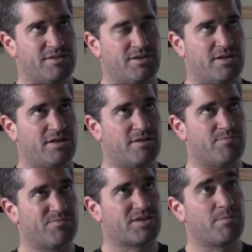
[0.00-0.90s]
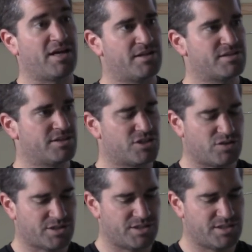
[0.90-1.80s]
um, commands and
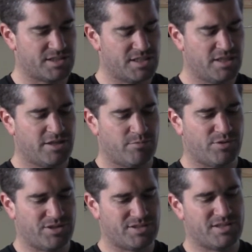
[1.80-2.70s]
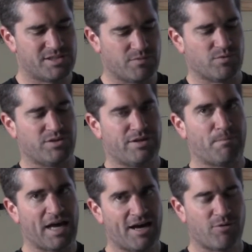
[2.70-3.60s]
instructions, but it doesn't really
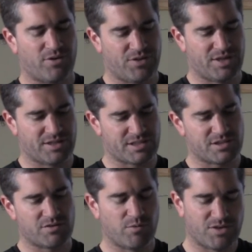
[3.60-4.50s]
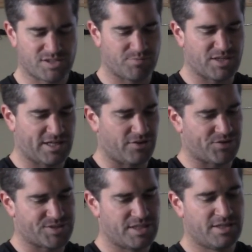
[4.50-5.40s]
power things. And so you want something
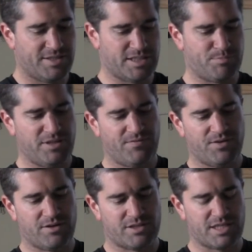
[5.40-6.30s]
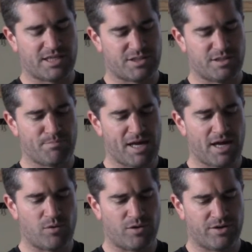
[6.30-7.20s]
else that's beefier to actually
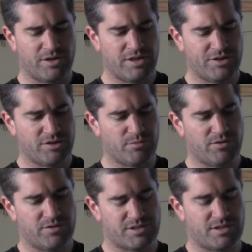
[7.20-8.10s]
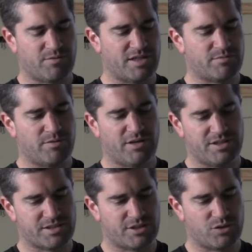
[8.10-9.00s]
power your motors and the Raspberry Pi
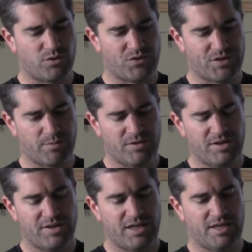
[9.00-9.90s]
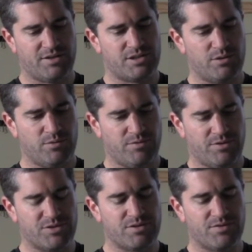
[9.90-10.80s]
just controls them. And the two,
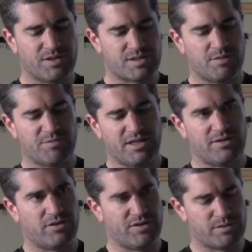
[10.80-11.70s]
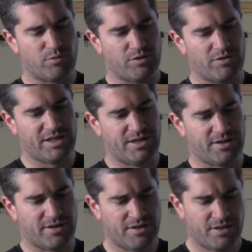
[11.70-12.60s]
those two things come together on this board
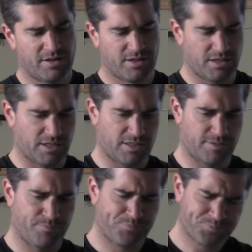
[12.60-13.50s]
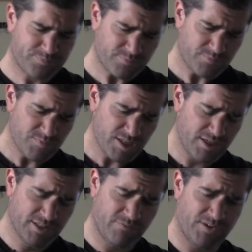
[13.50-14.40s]
here. Um,
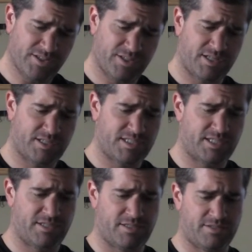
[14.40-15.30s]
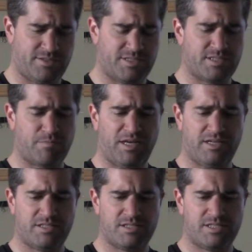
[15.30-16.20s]
and then finally it has a, uh, this is a pan
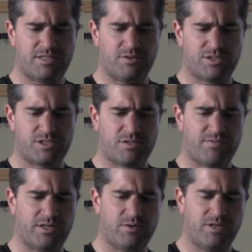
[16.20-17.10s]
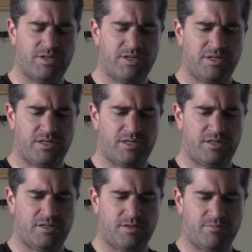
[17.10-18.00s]
and tilt servo
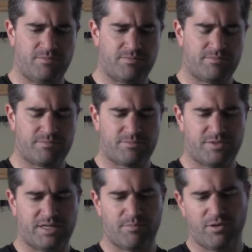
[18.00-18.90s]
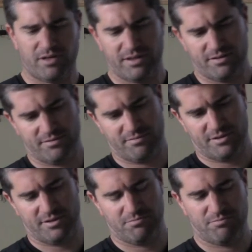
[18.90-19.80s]
um, that I bought
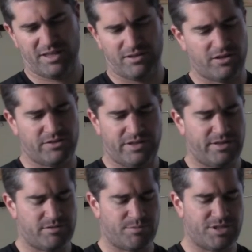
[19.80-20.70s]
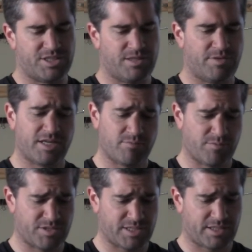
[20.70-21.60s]
um, online is pretty cheap. I can't remember
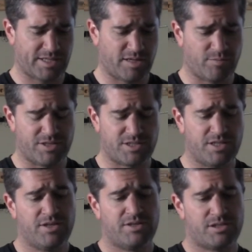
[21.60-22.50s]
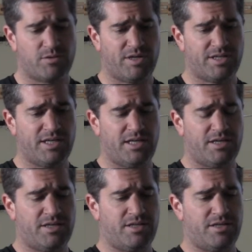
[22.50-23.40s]
exactly how much. So I
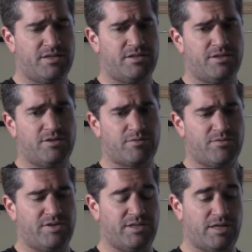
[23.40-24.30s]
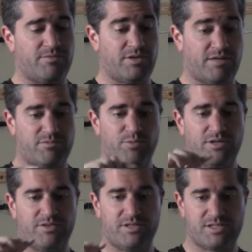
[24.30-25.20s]
can, uh, you know, and then I, I, would put a,
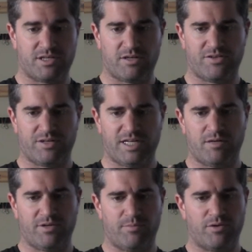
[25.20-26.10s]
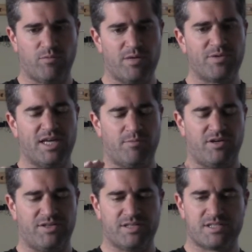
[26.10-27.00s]
it's not on there now, but I put a webcam
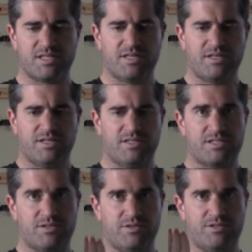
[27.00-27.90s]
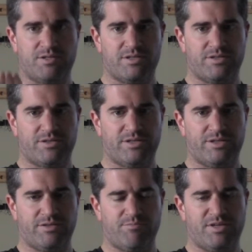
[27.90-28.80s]
on this. And so you can literally
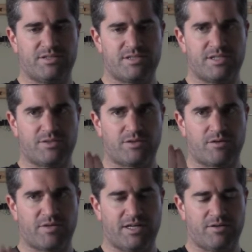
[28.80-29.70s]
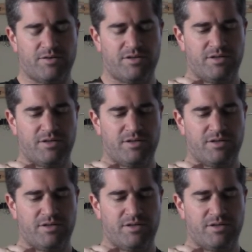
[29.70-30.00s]
make this thing look around.